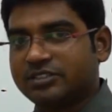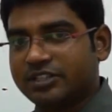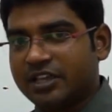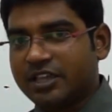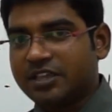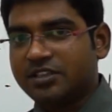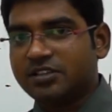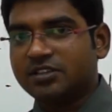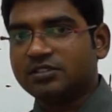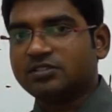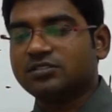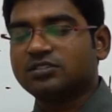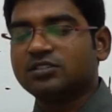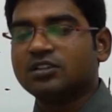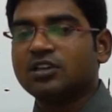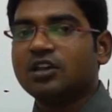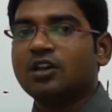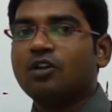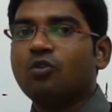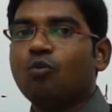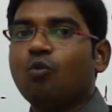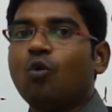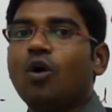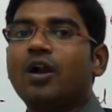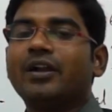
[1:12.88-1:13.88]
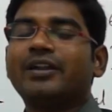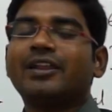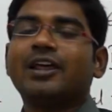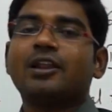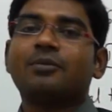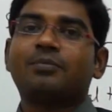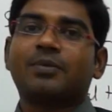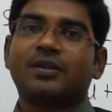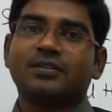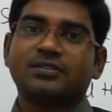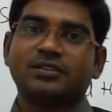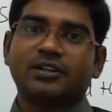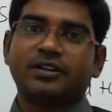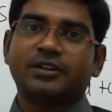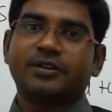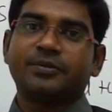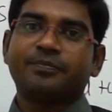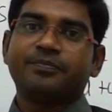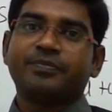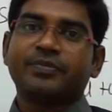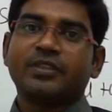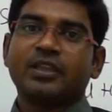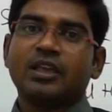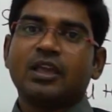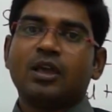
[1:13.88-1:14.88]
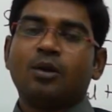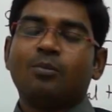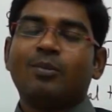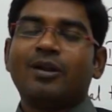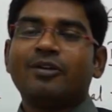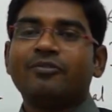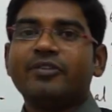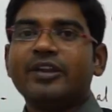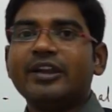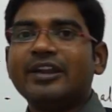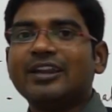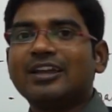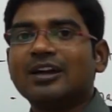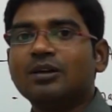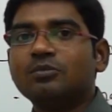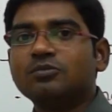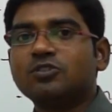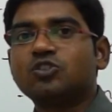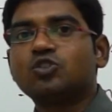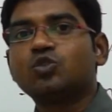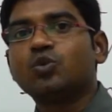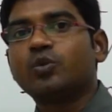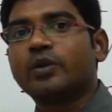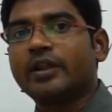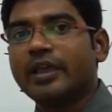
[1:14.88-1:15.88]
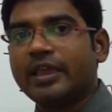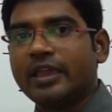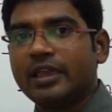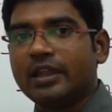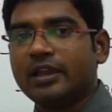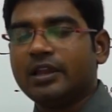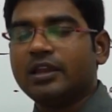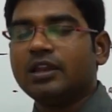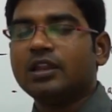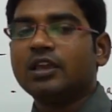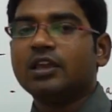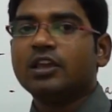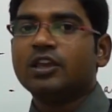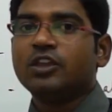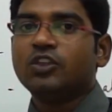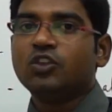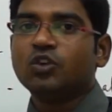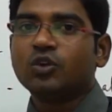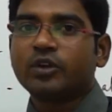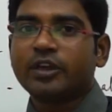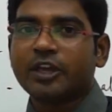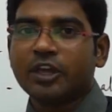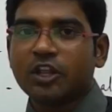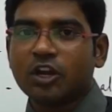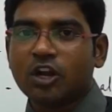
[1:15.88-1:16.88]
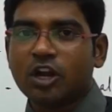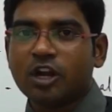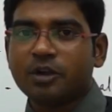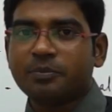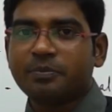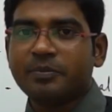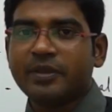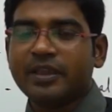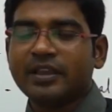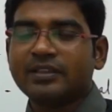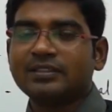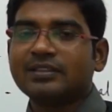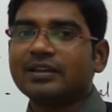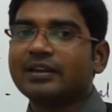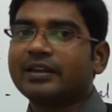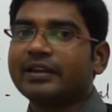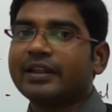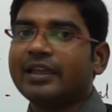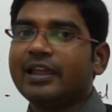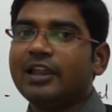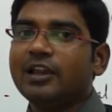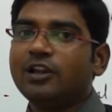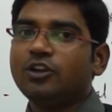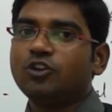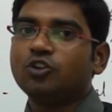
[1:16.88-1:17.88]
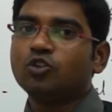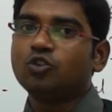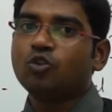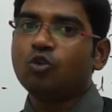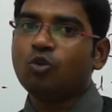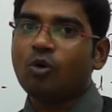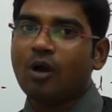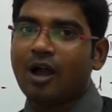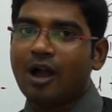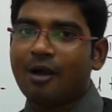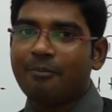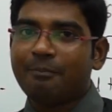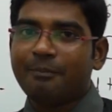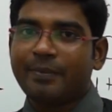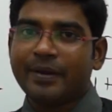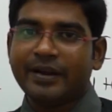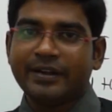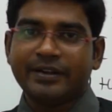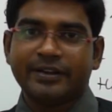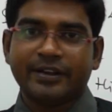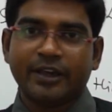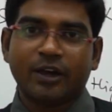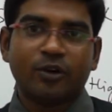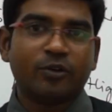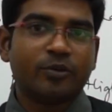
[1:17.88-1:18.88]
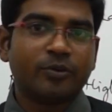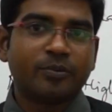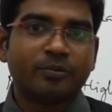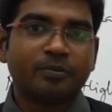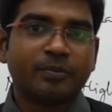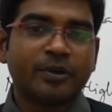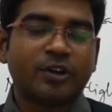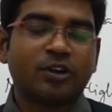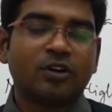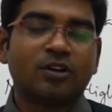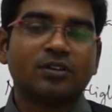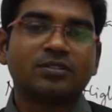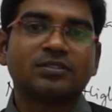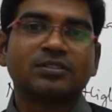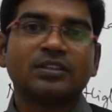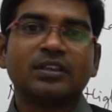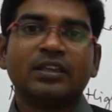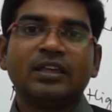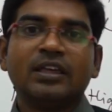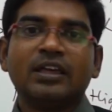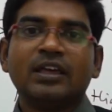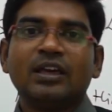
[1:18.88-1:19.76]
changes what are present but when it comes to rail you cannot make the rail to go up and down because